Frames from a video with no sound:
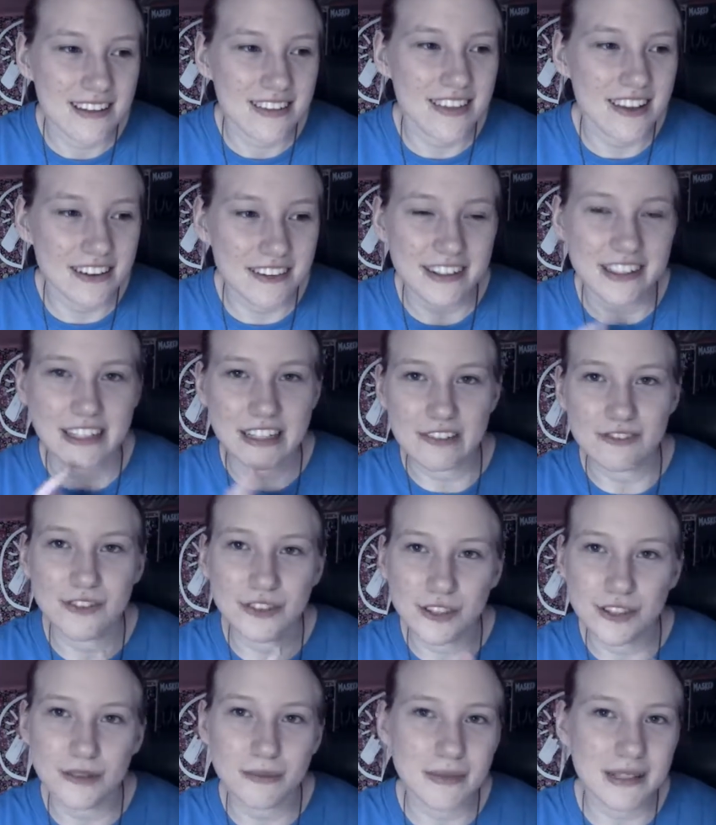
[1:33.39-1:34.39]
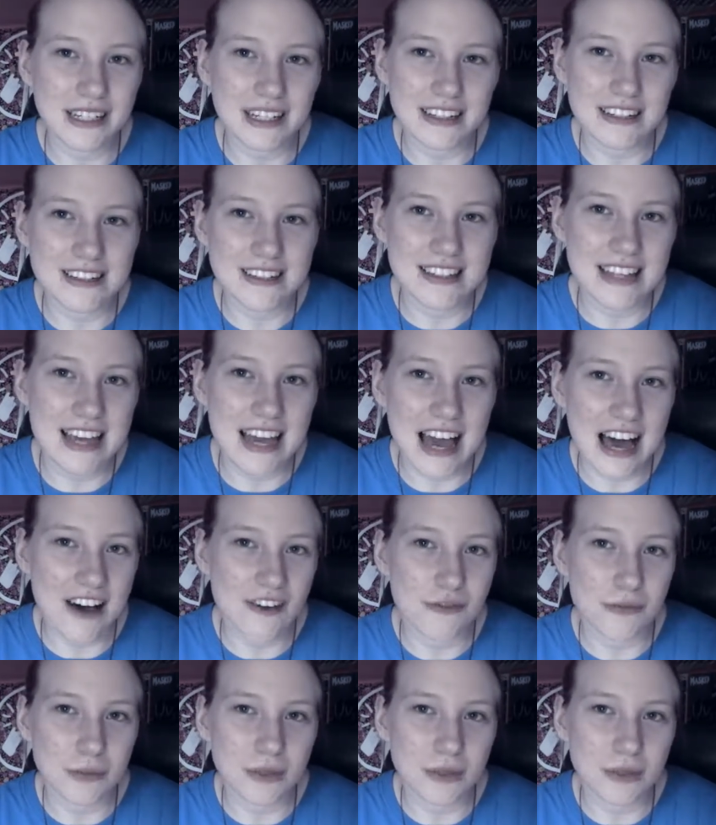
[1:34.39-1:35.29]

they're evil because they have